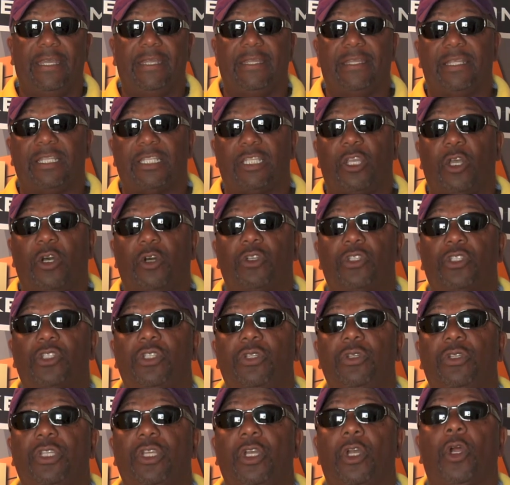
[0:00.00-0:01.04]
This goes
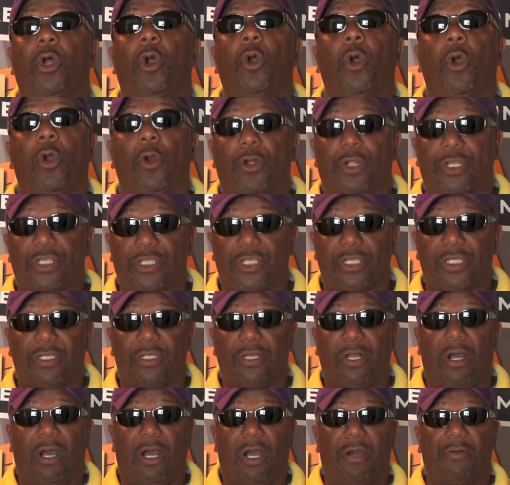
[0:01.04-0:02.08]
to the origin
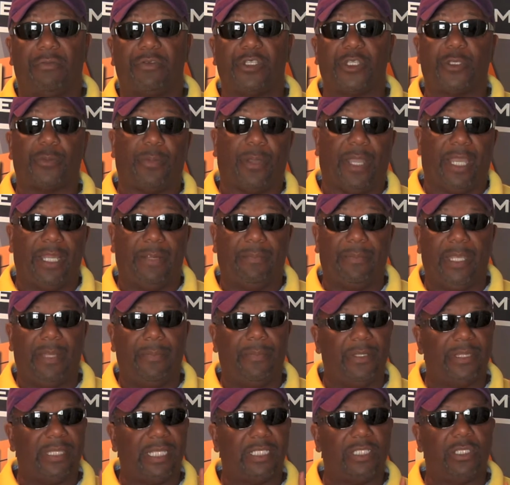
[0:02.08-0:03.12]
of Spider-Man,
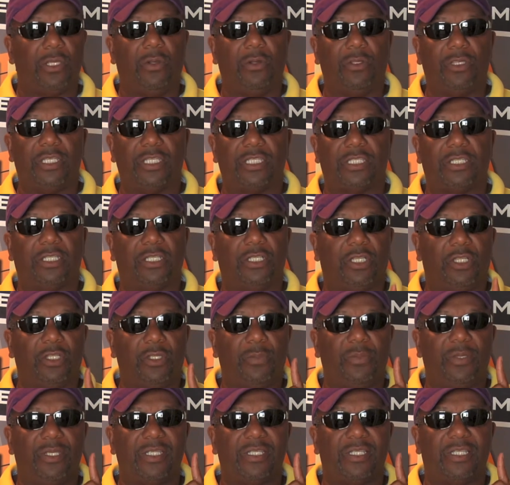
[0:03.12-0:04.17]
but they told this in a little
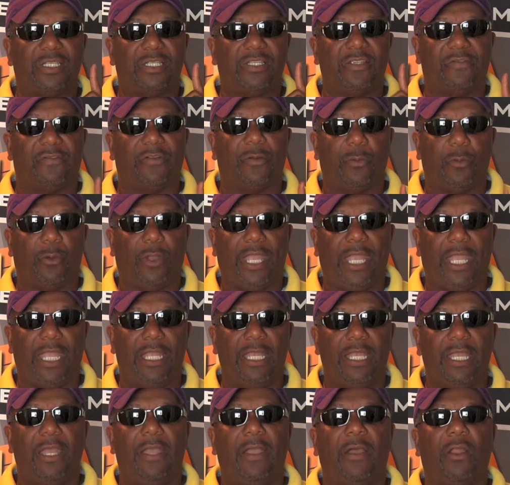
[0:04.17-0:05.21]
bit different way,
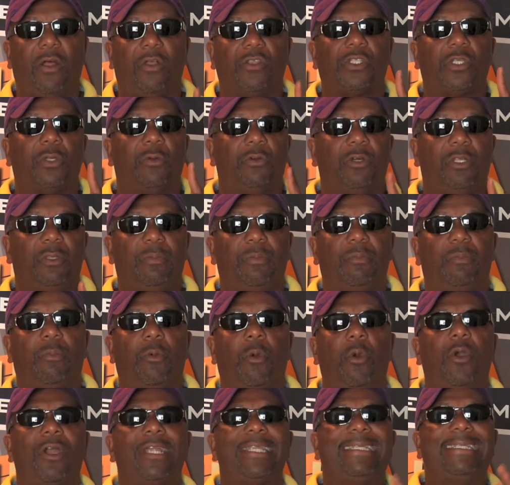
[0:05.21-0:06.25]
also with
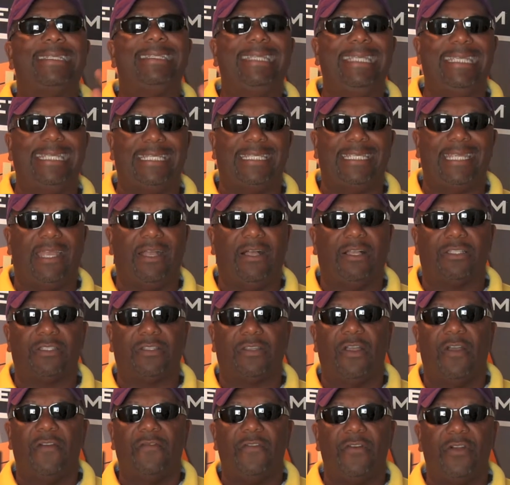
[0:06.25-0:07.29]
more details.
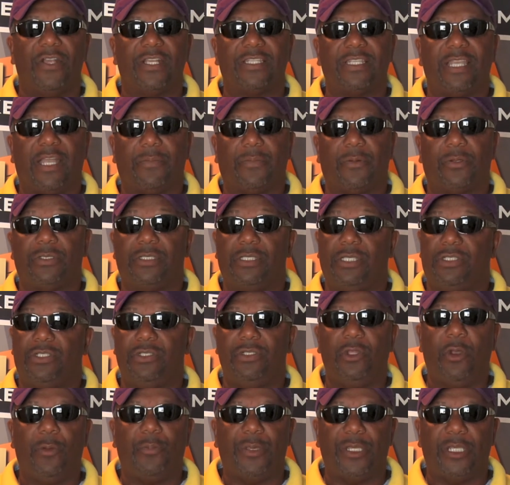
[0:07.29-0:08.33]
For example, did you
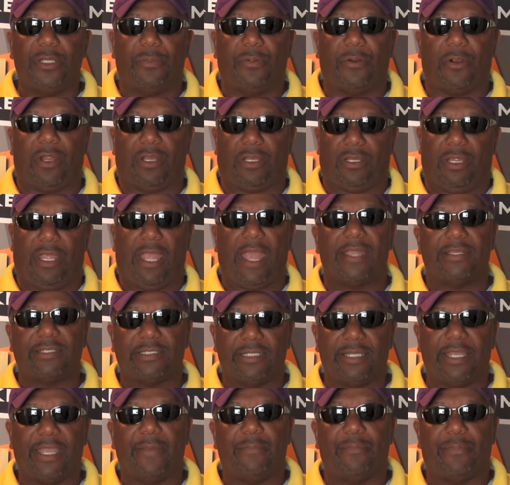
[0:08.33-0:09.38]
know Peter Parker
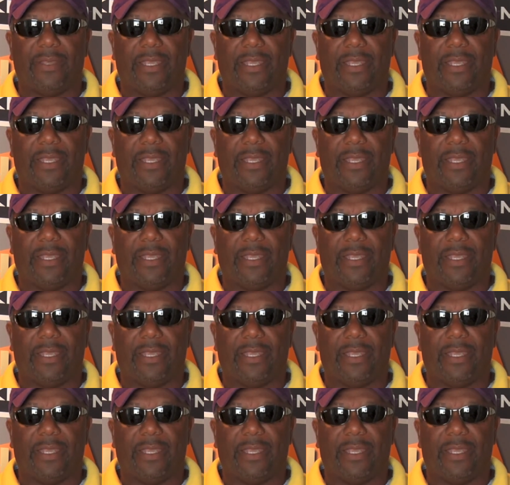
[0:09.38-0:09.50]
actually had